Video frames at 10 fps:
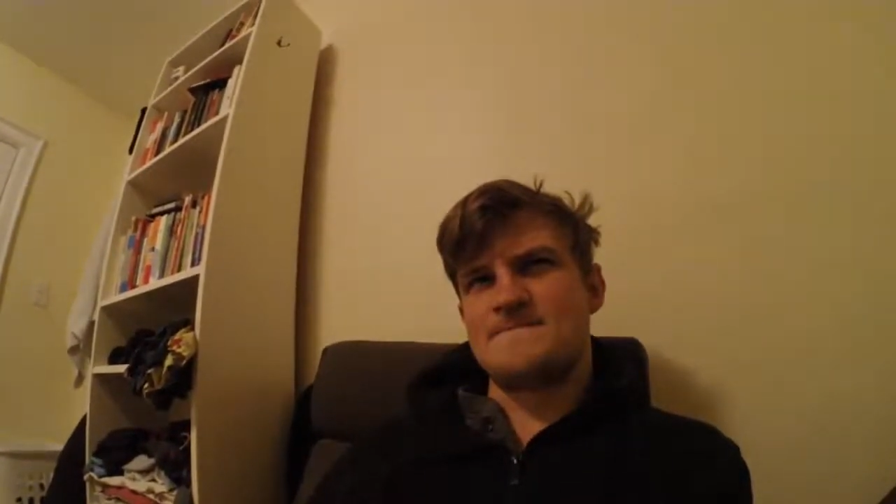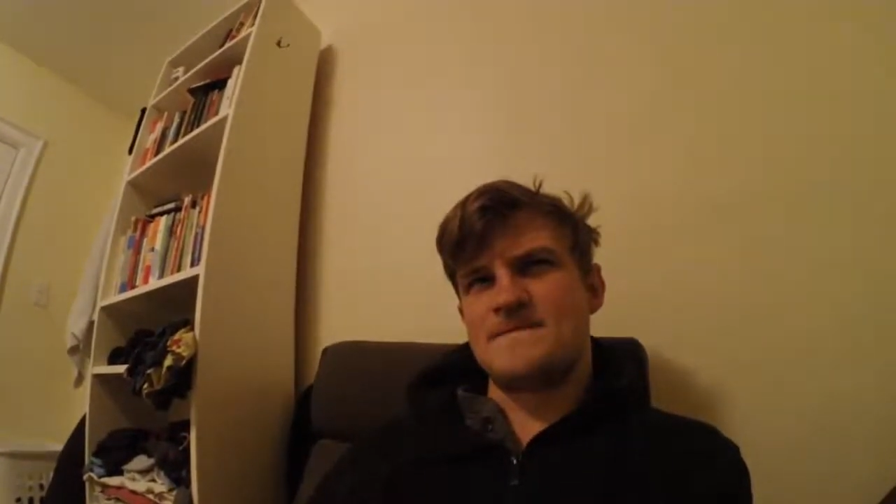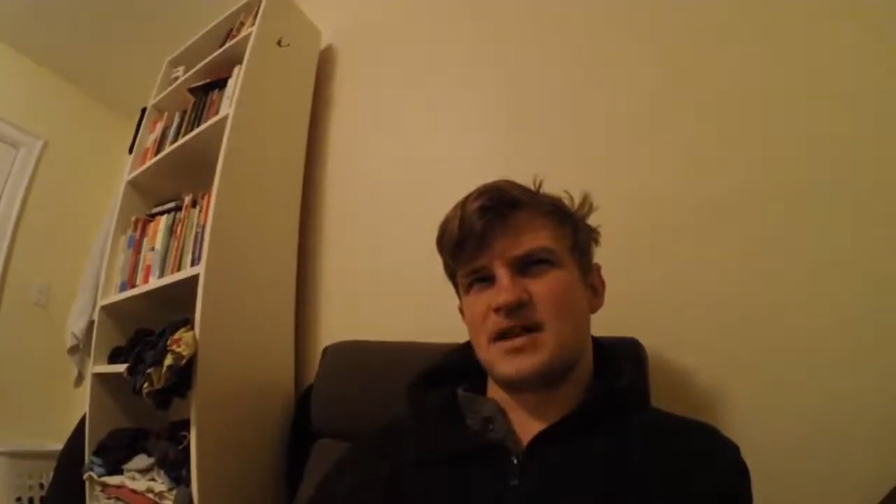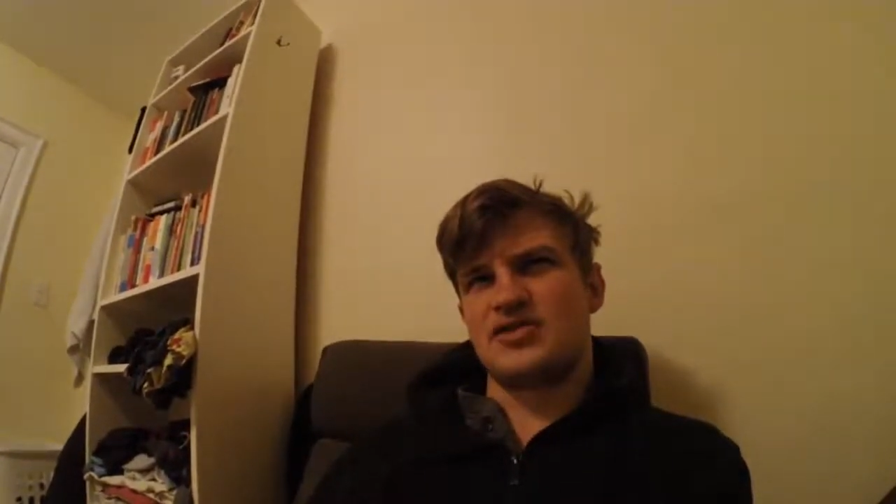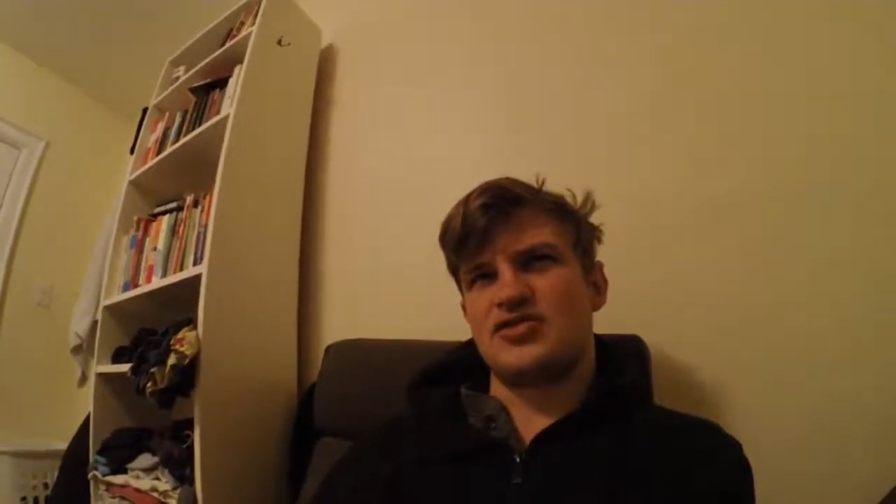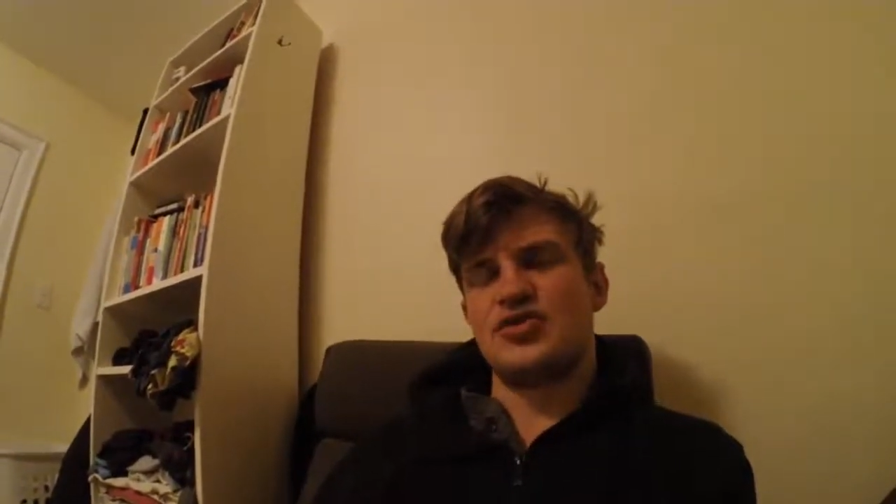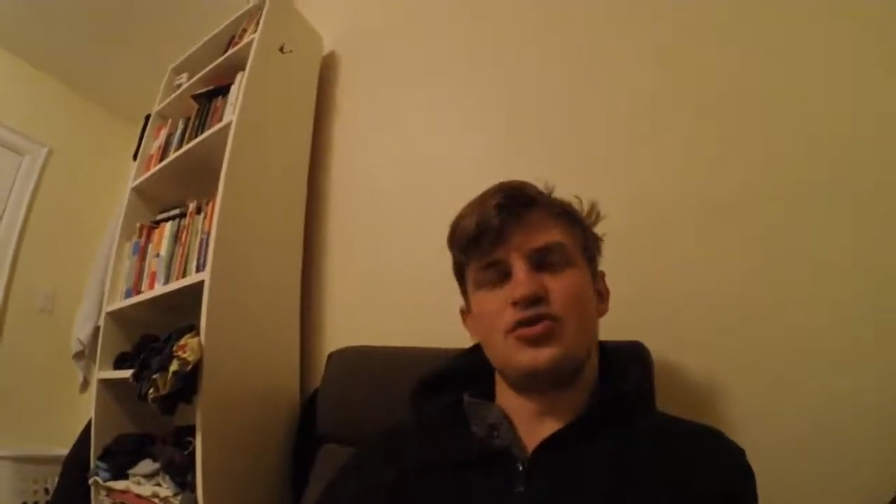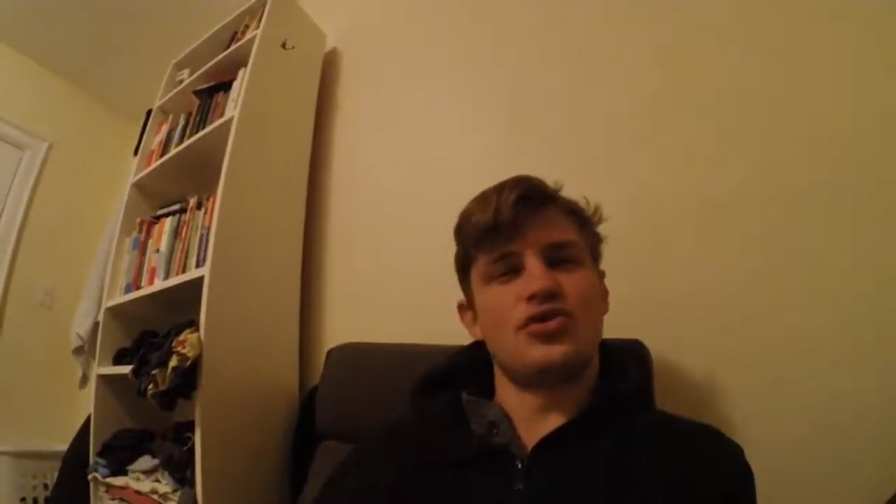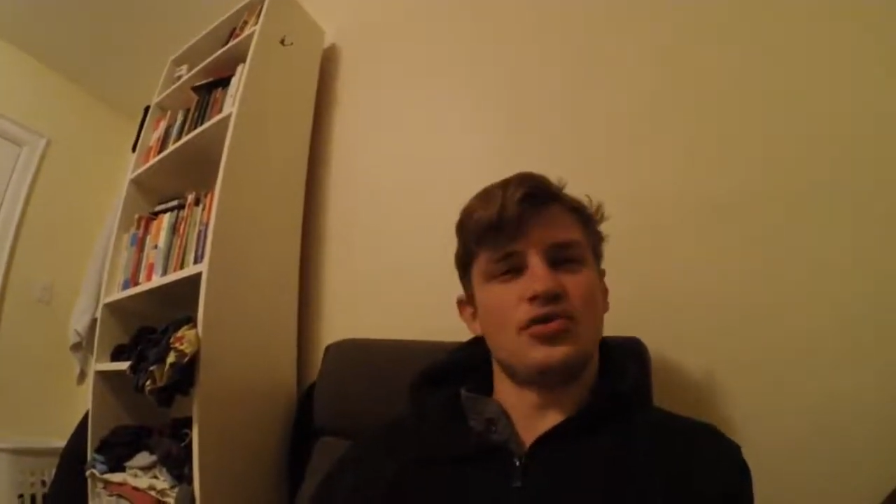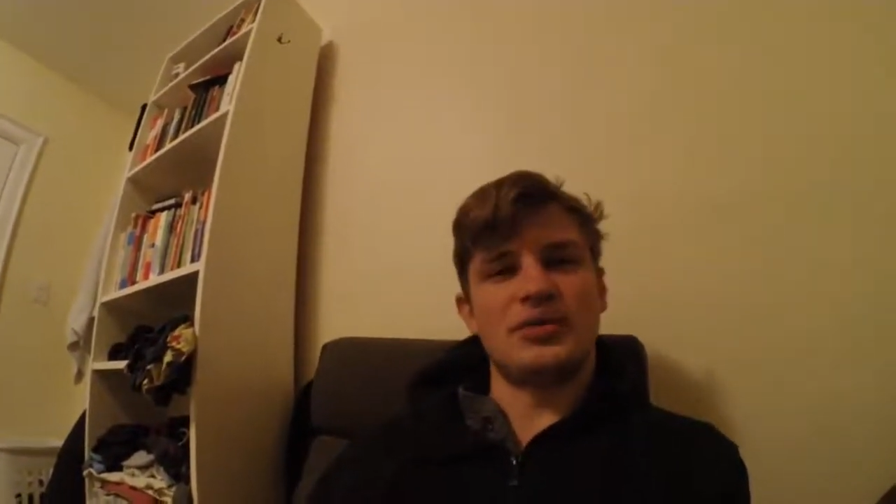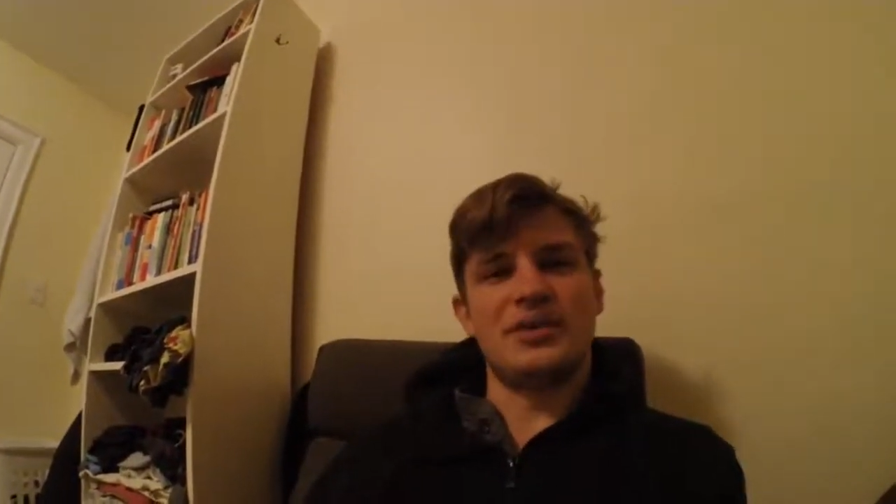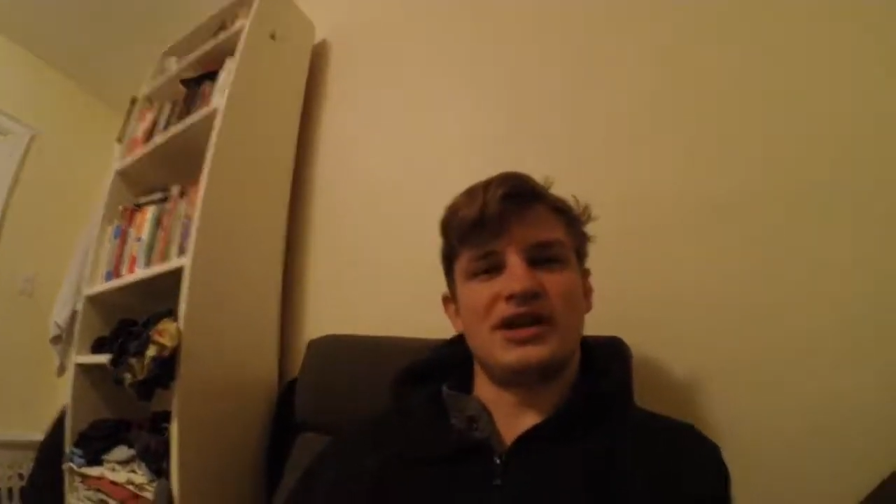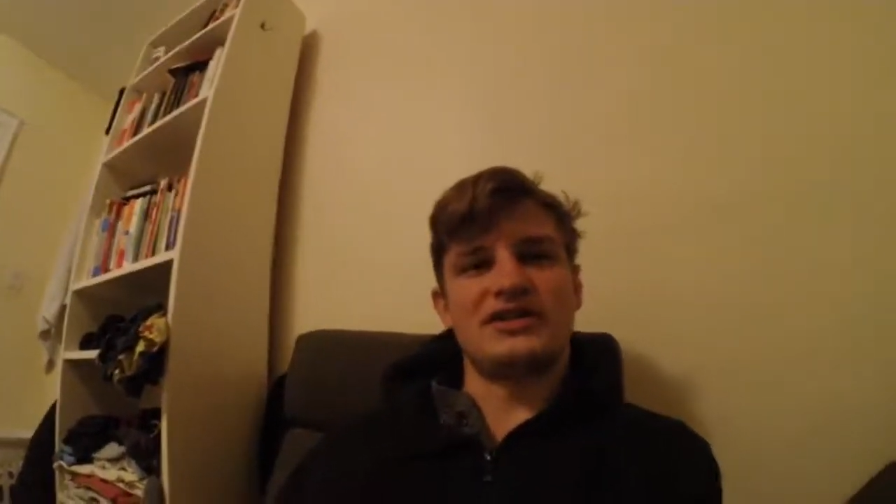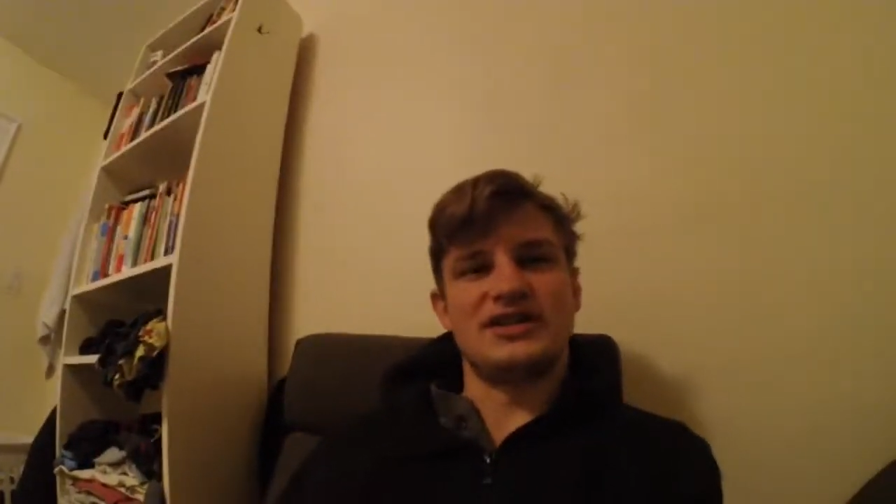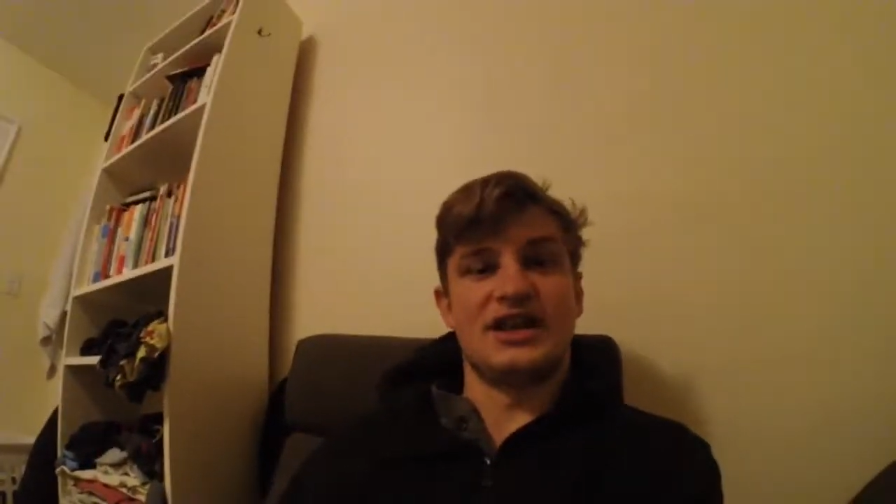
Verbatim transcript: like two, three minutes to